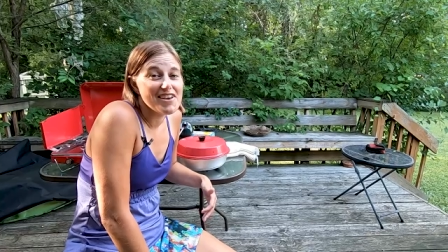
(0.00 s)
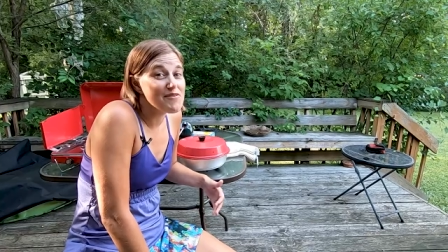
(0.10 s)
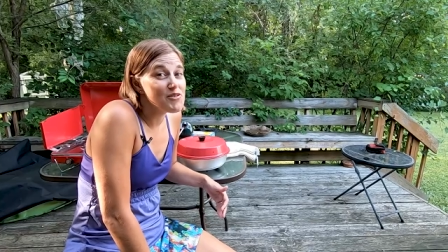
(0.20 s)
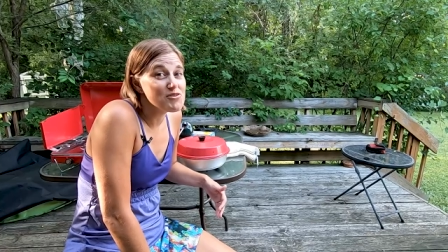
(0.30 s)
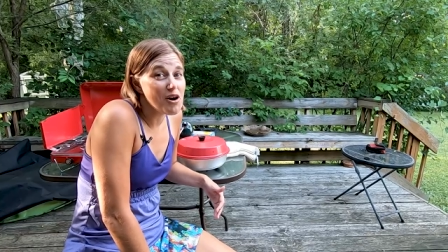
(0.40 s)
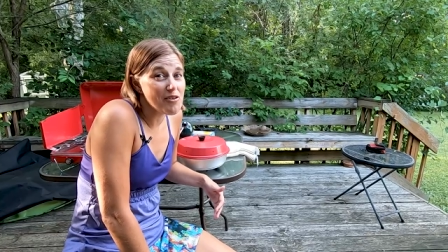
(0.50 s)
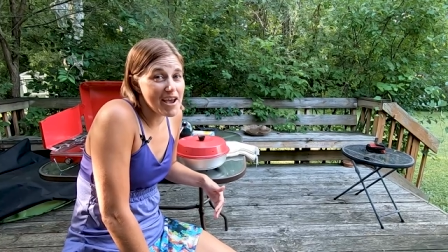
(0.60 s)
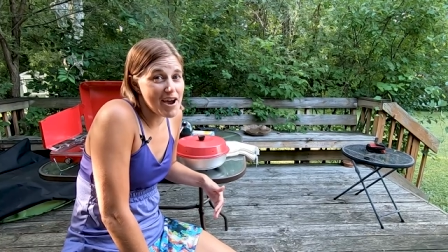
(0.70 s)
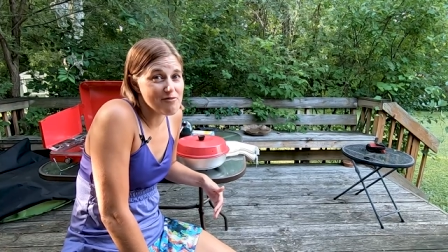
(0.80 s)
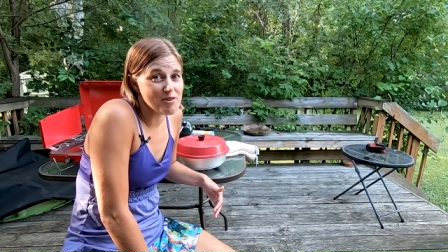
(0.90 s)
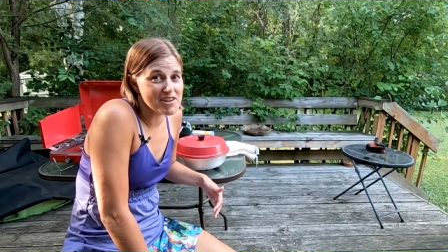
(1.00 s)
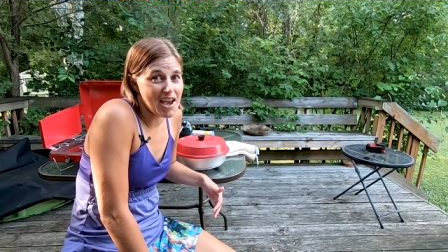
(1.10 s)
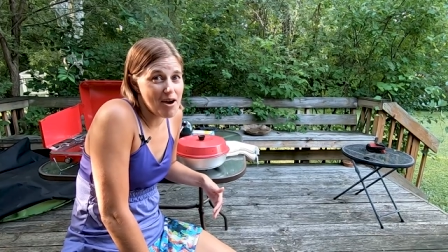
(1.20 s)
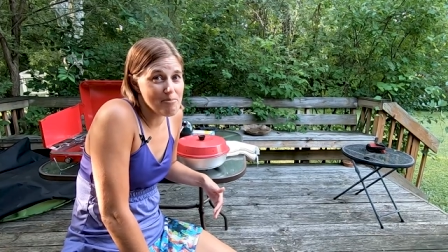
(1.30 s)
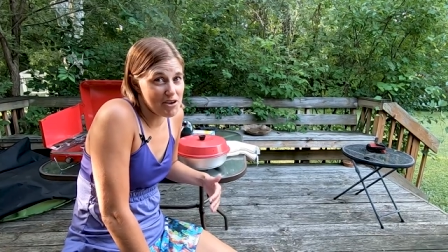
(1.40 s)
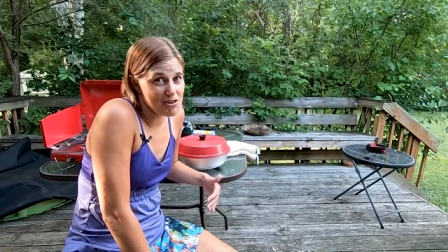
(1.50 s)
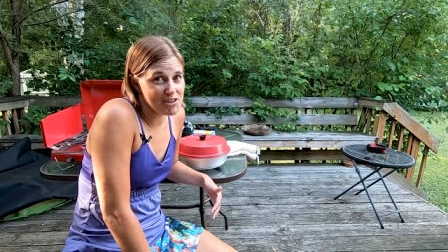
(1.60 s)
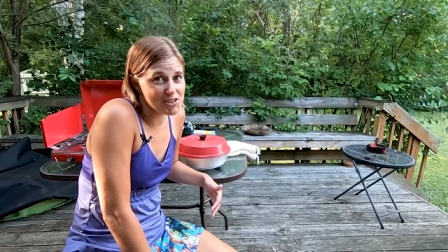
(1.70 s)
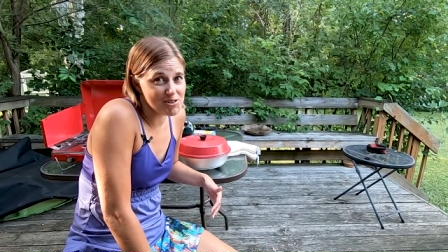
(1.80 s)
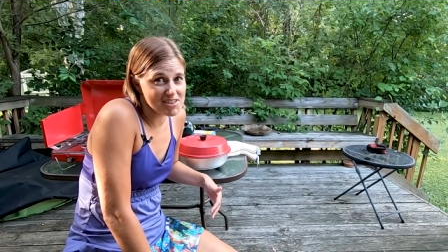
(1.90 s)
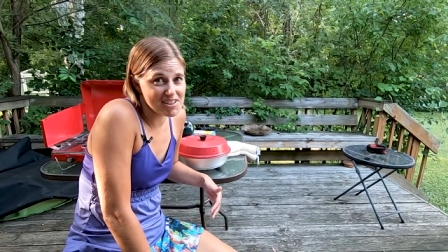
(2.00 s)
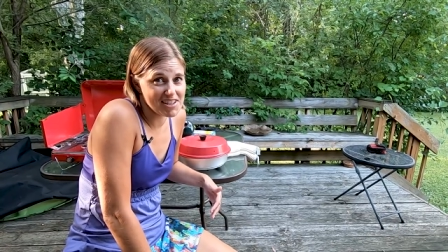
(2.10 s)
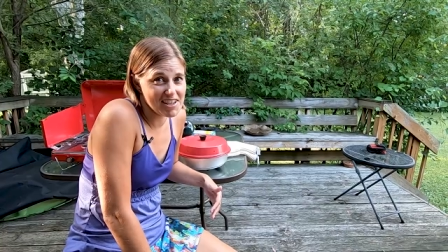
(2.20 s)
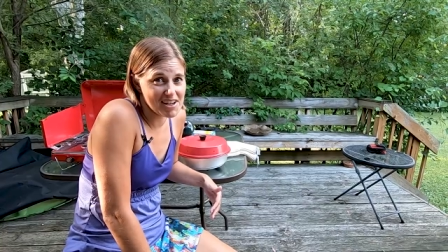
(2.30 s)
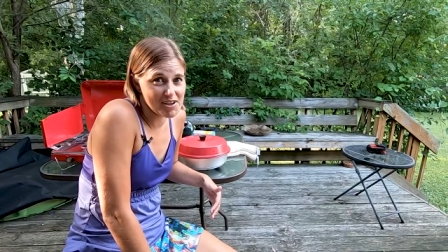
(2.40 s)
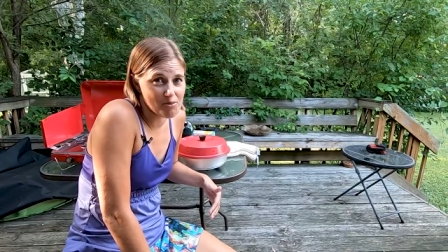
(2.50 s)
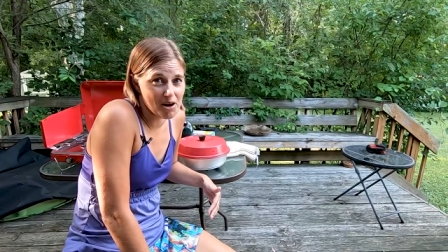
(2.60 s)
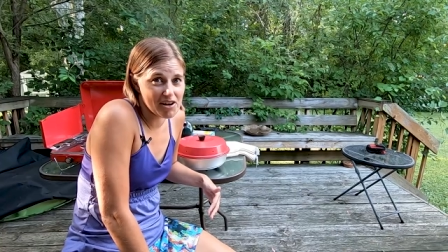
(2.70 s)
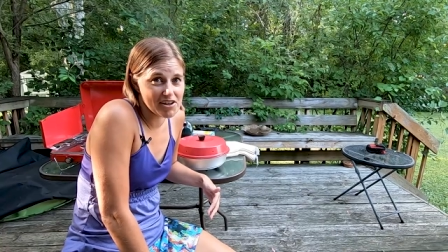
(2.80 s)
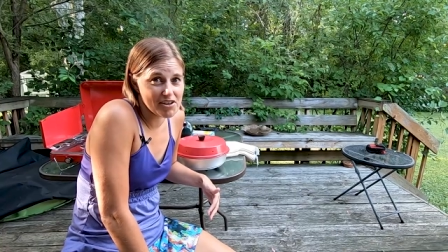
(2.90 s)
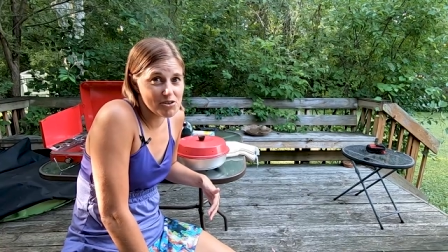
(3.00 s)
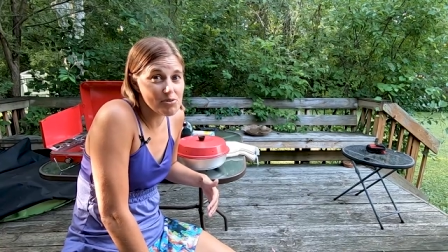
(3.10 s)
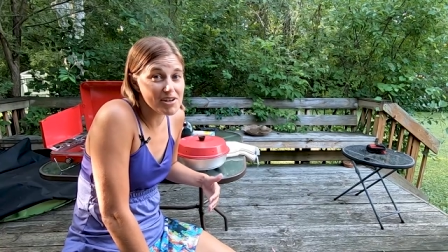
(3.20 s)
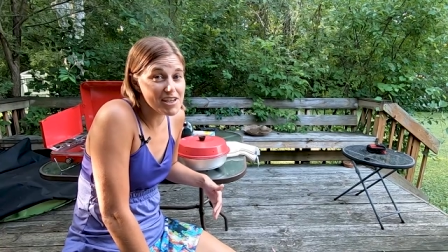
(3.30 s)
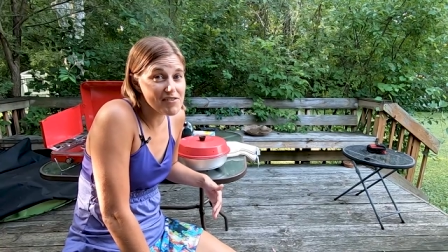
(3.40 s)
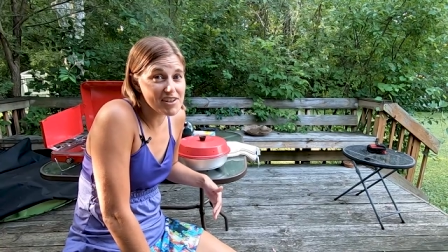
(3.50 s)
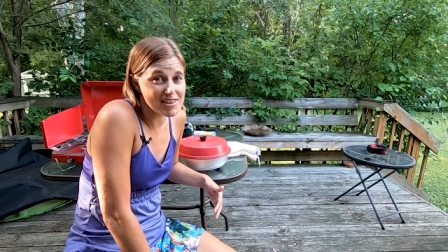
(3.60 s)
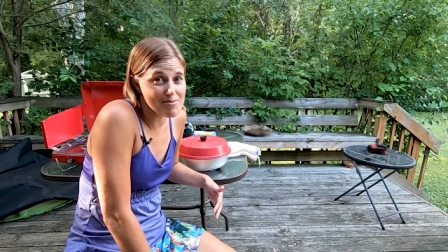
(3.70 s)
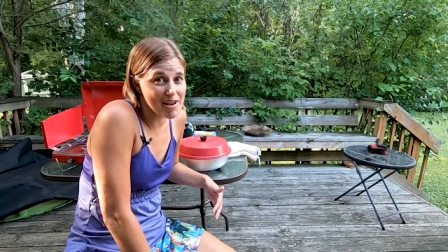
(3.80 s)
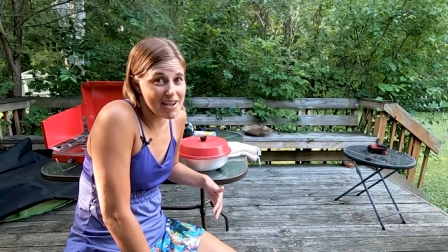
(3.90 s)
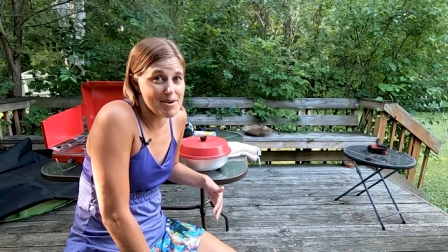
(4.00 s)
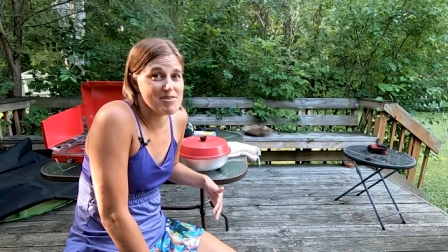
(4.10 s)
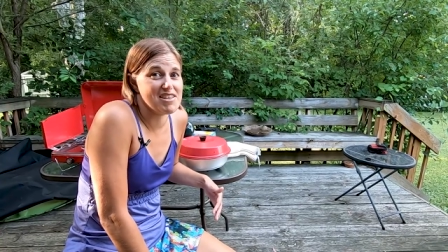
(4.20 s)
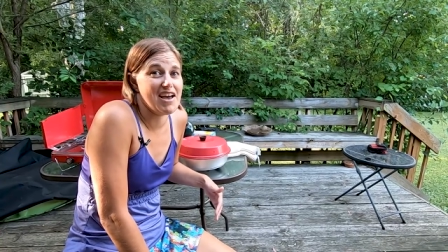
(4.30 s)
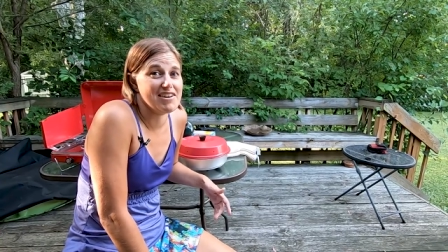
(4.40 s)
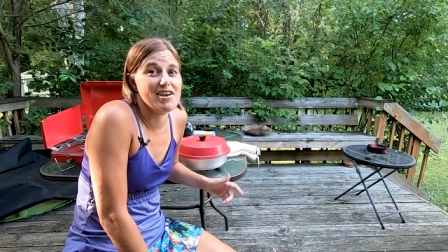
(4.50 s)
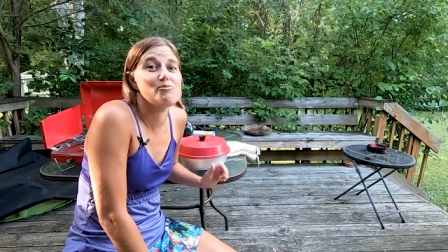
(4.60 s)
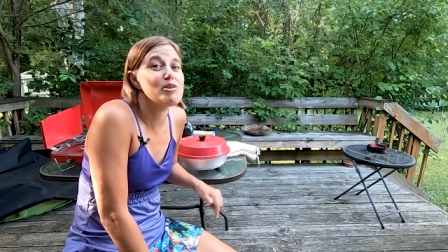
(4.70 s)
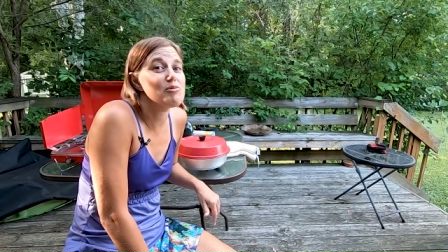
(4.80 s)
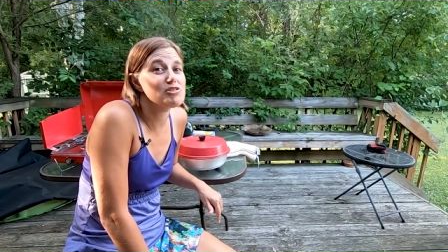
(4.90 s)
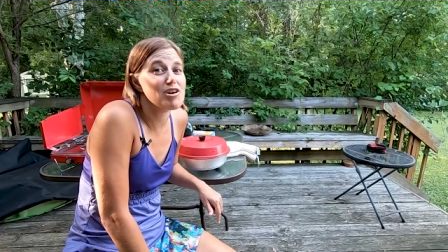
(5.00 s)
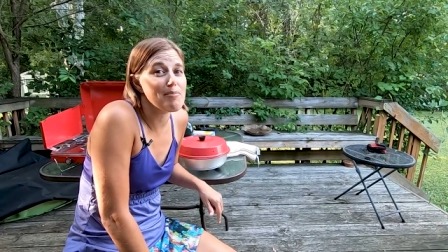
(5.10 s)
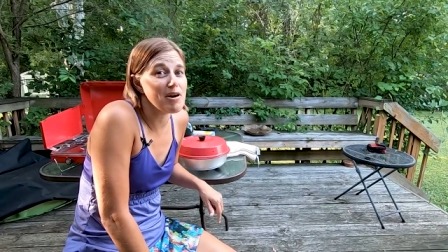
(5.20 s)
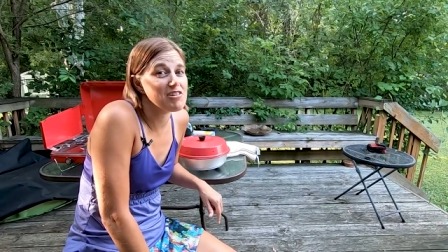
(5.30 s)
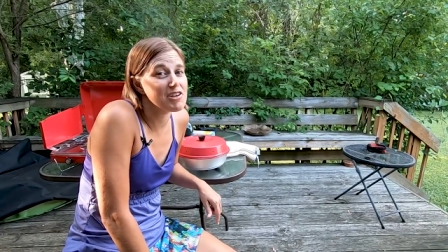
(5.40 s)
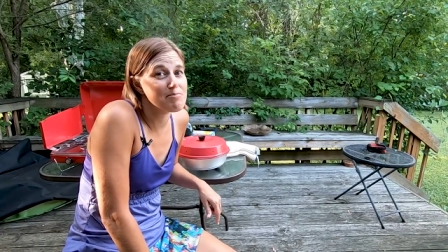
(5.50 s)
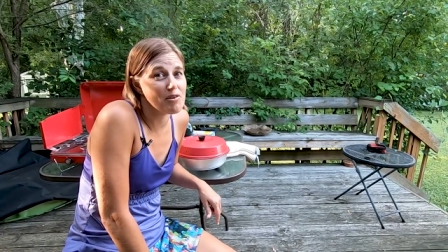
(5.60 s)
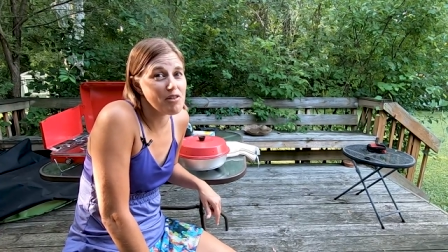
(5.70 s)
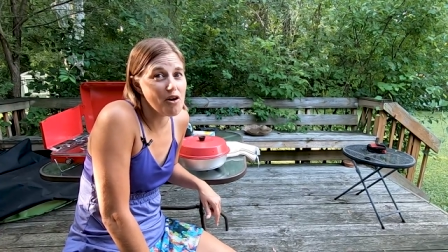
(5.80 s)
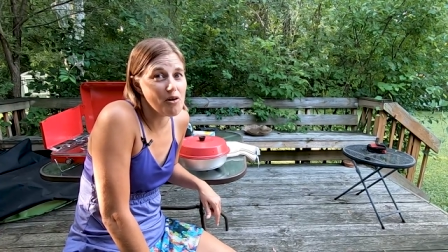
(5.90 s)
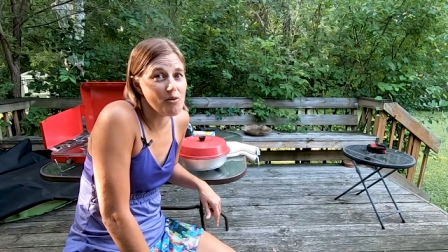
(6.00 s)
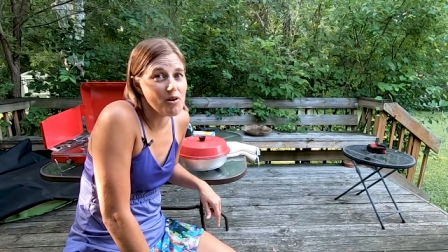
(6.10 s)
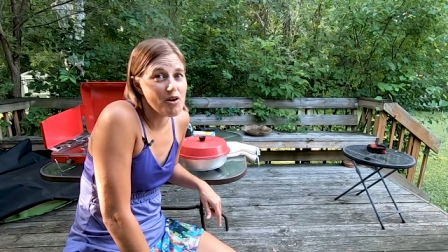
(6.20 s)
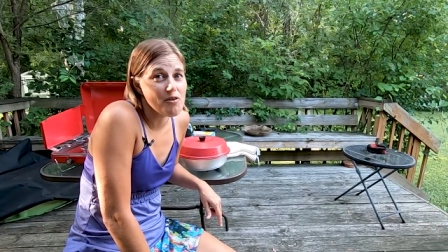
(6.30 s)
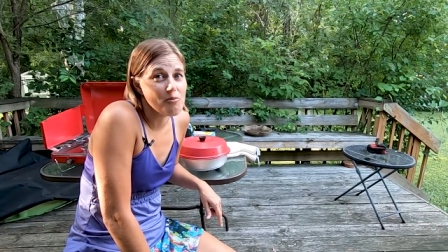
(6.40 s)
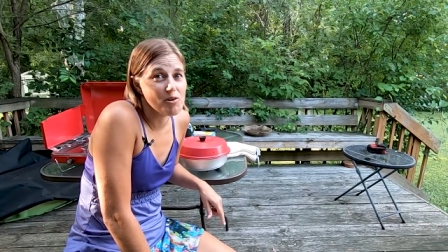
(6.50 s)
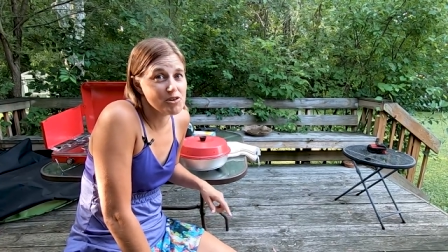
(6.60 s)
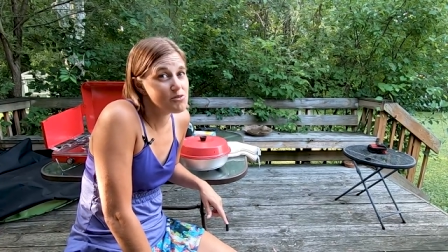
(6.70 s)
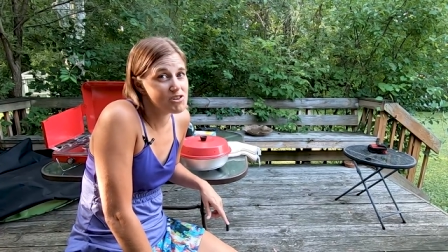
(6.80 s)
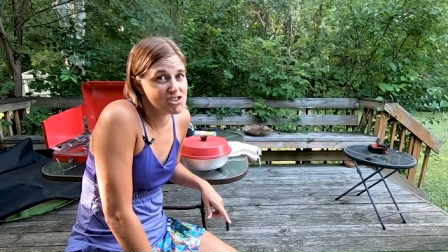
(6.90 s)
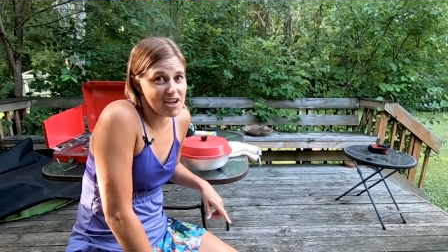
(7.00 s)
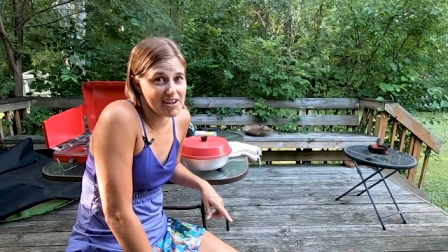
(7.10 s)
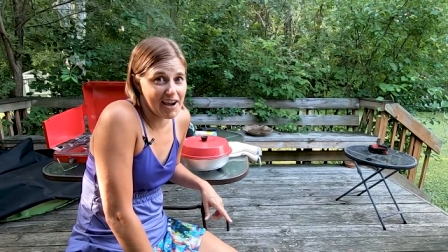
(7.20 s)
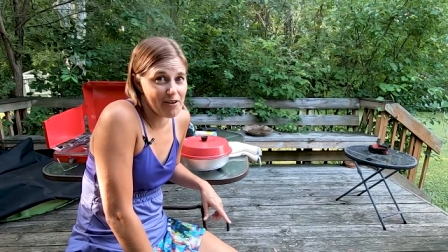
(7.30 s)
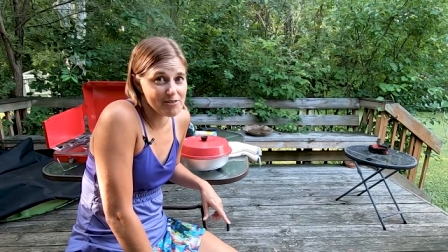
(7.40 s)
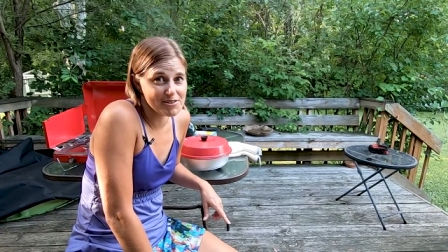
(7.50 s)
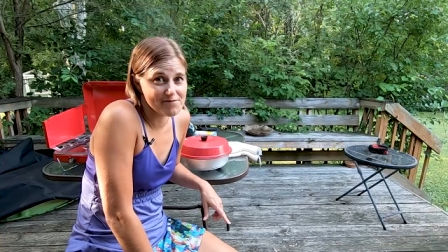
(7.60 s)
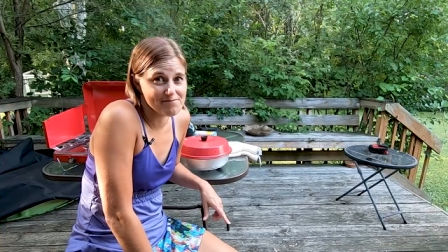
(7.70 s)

If you don't have one yet, but you're interested in getting one, you can even get them on Amazon, and we will drop our link below where you can check it out.